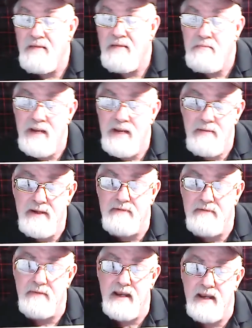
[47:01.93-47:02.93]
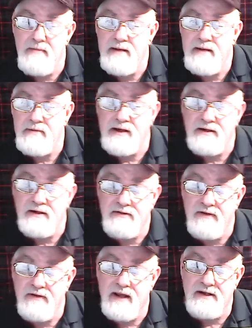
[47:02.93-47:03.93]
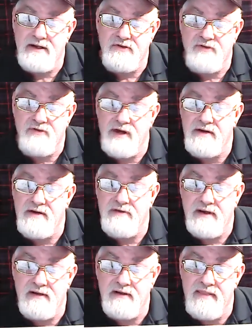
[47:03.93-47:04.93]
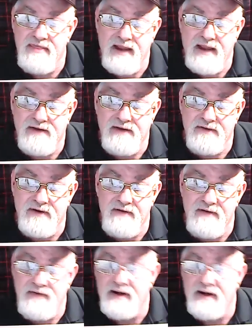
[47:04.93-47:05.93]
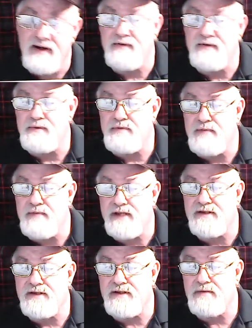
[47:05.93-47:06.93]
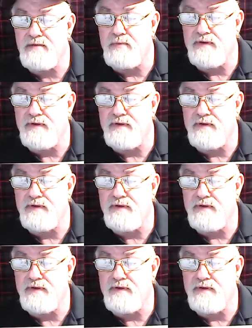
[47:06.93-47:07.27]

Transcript: Maybe I could try like that sort of thing if it was mixed with